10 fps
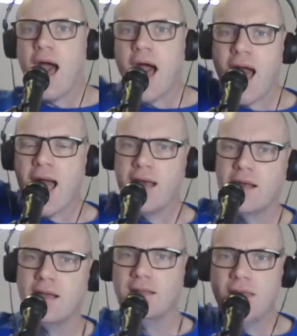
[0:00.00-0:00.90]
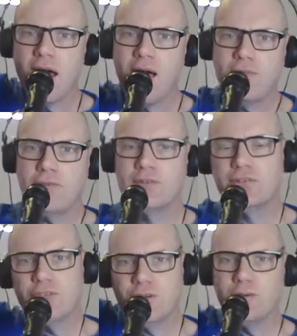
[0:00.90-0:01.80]
I love
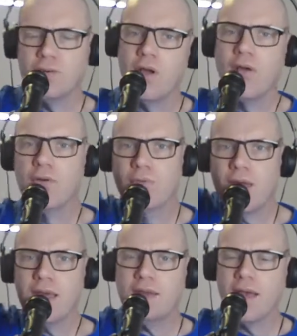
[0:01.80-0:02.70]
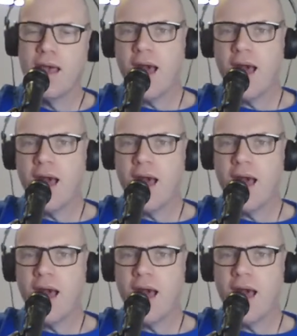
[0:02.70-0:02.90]
to read.